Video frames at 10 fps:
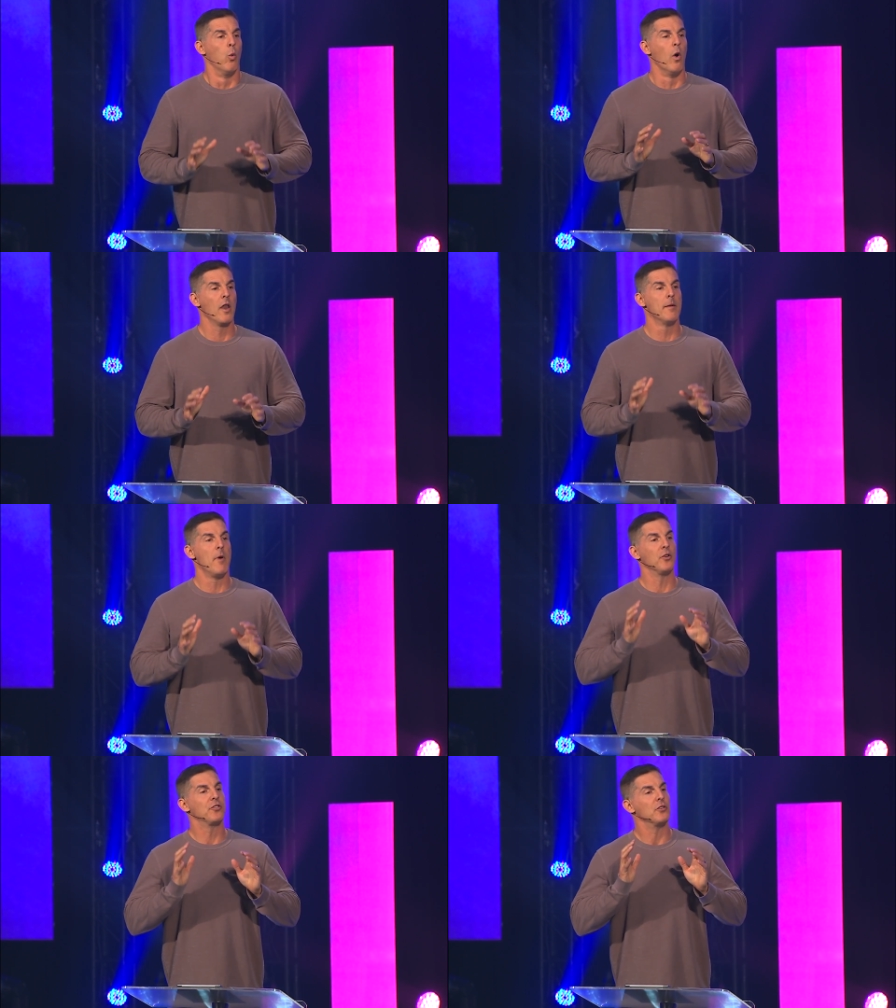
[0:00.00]
one of the
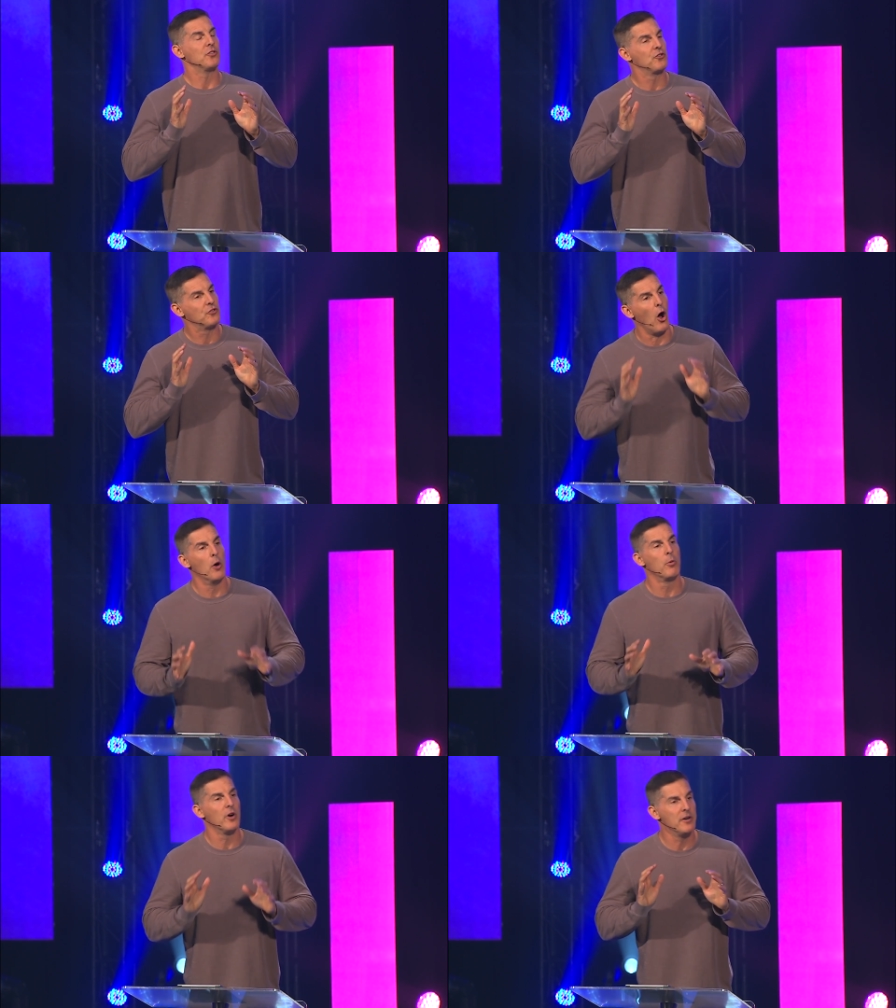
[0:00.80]
most
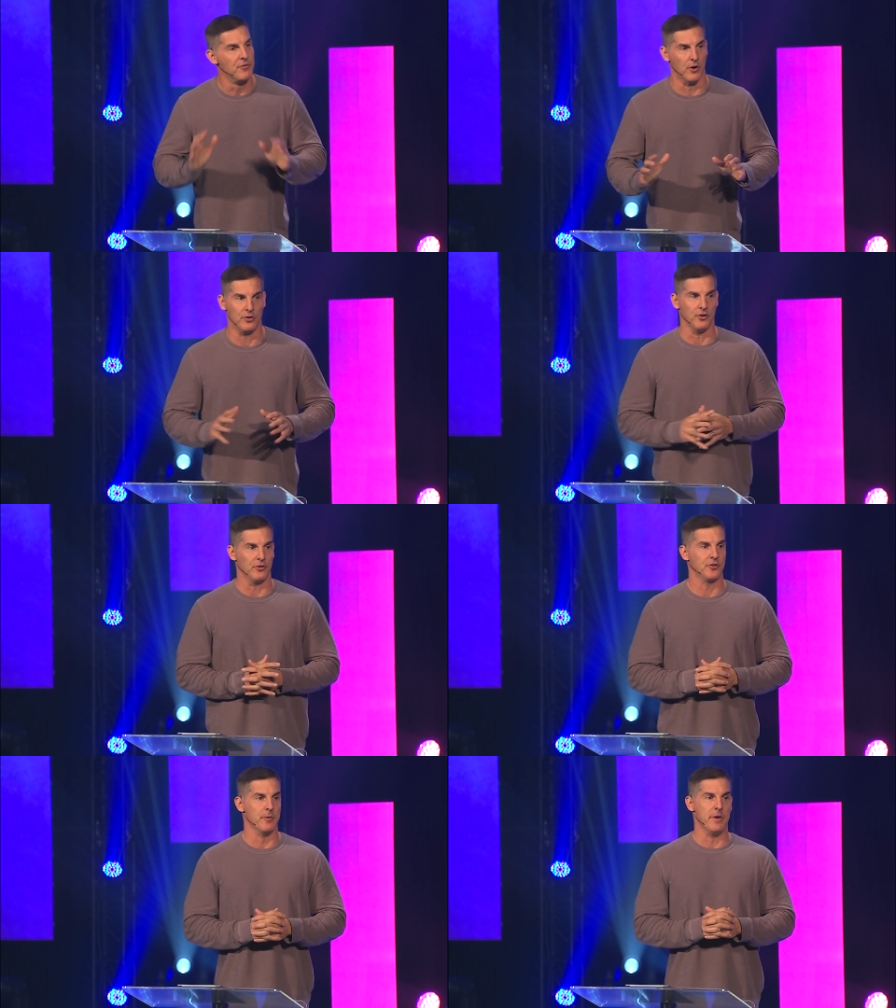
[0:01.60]
sobering
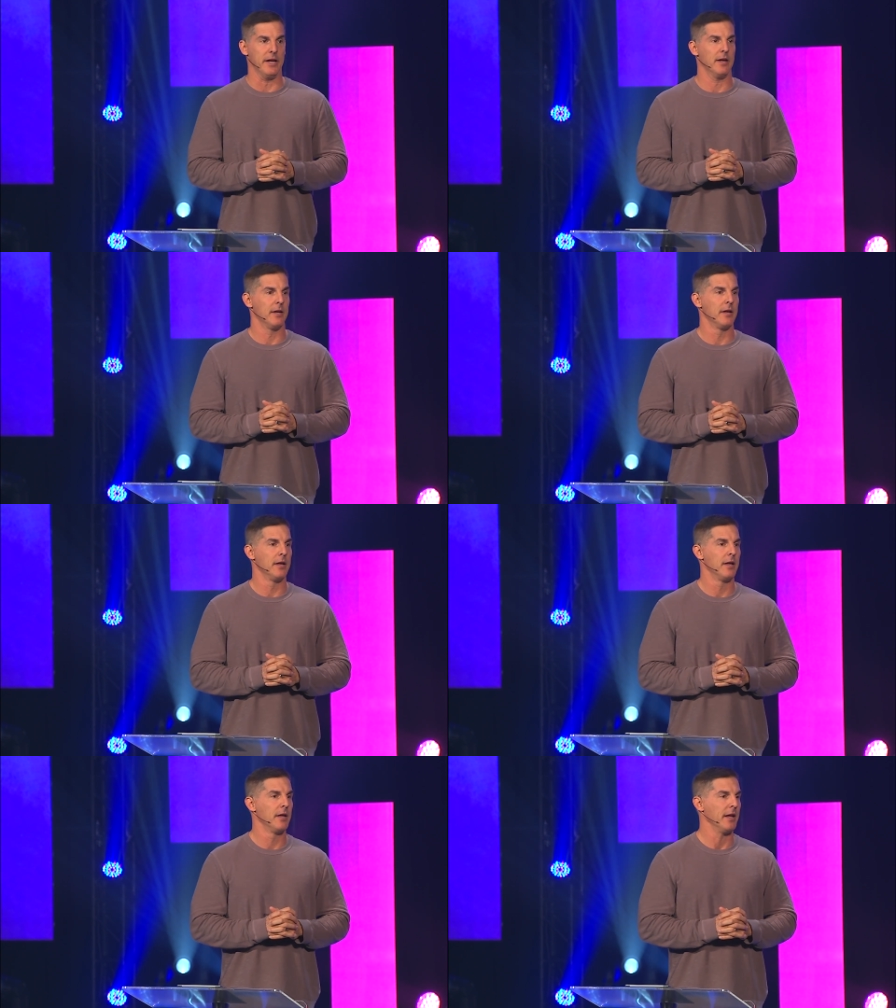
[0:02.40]
verses to me
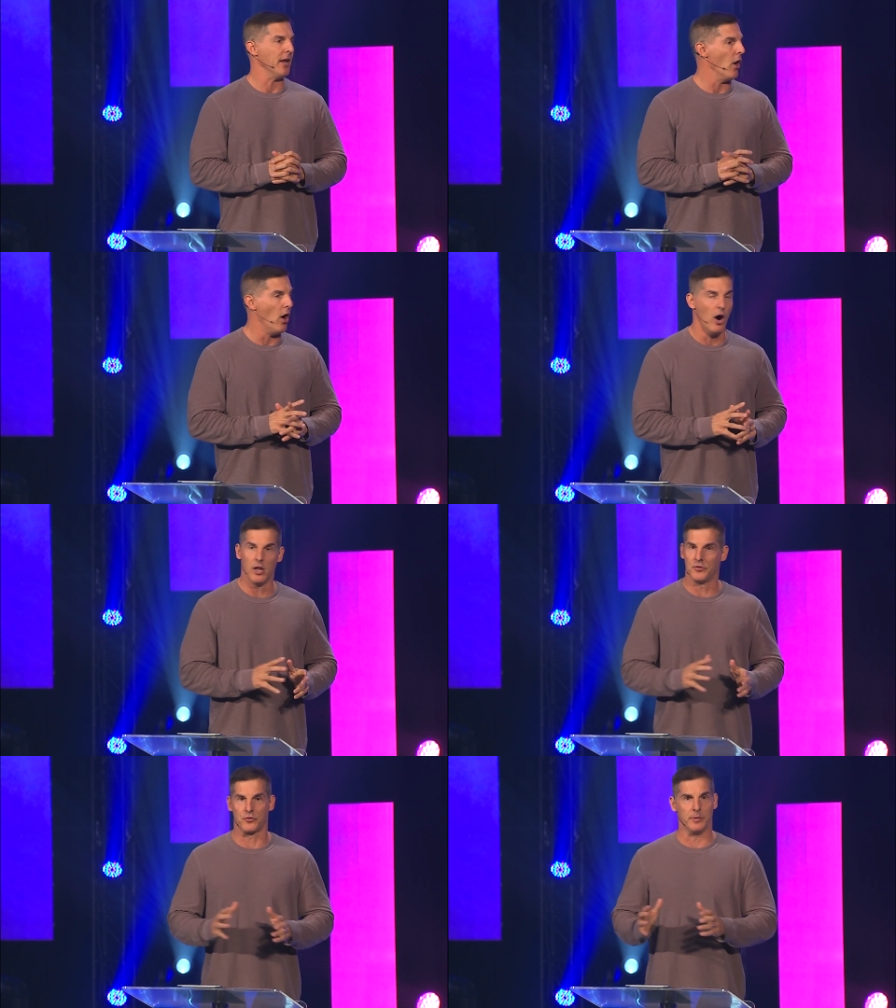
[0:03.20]
in
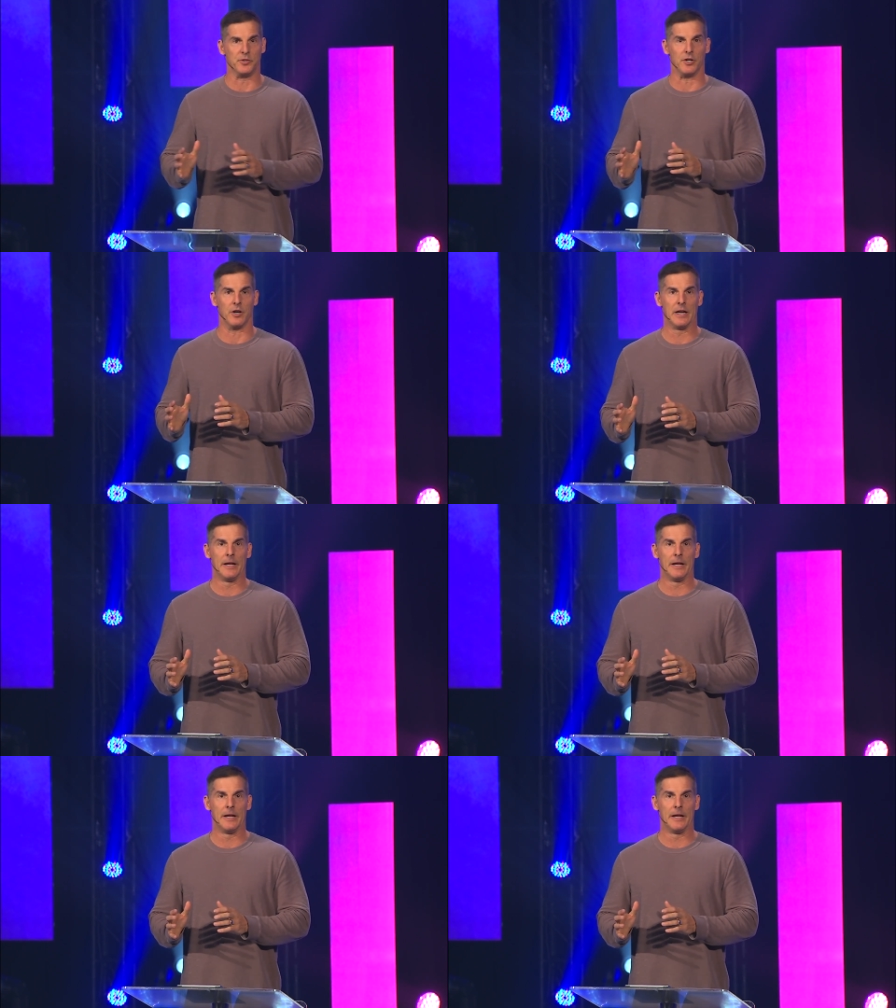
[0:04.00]
all of Scripture.